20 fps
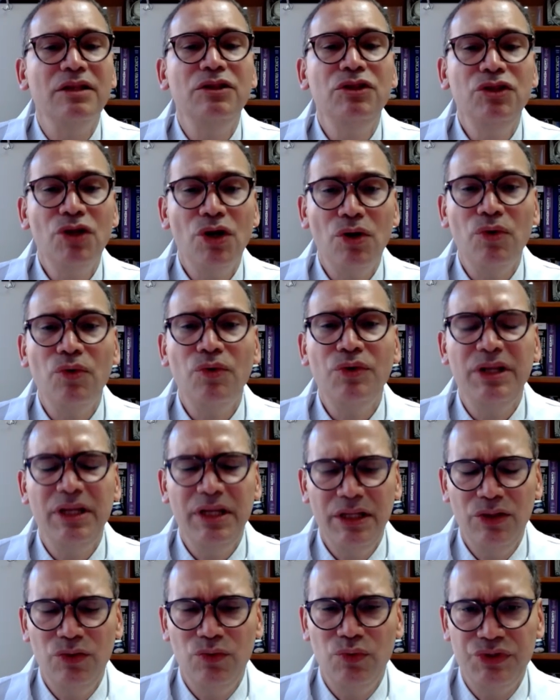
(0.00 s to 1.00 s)
no
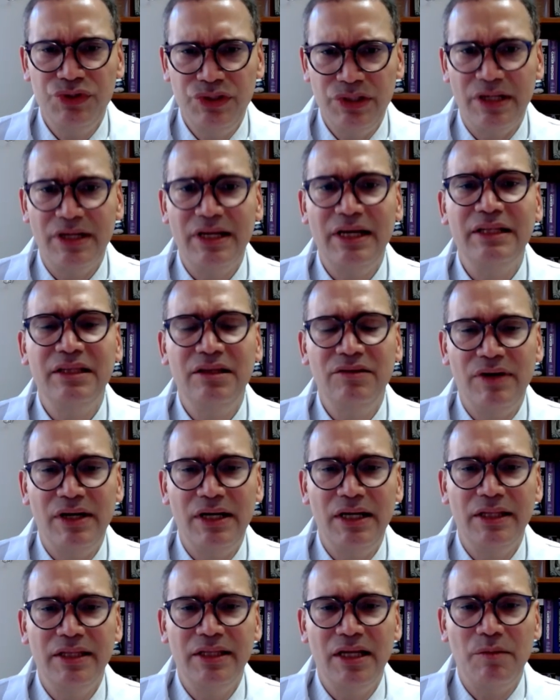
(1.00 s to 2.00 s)
need to start
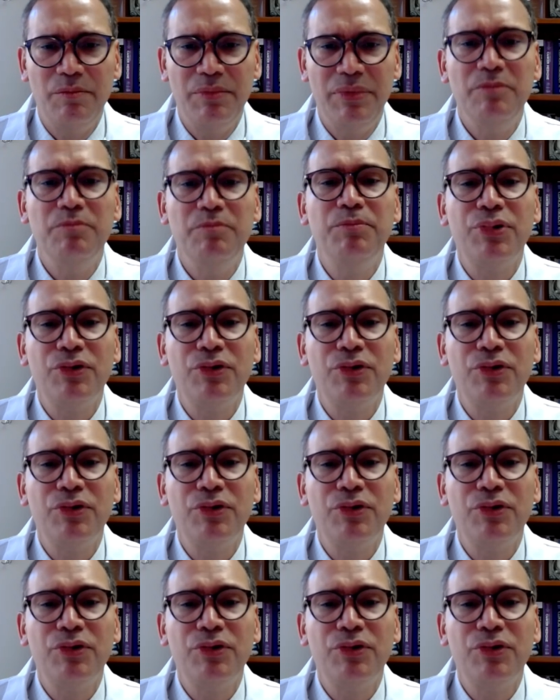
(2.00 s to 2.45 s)
antiviral therapy.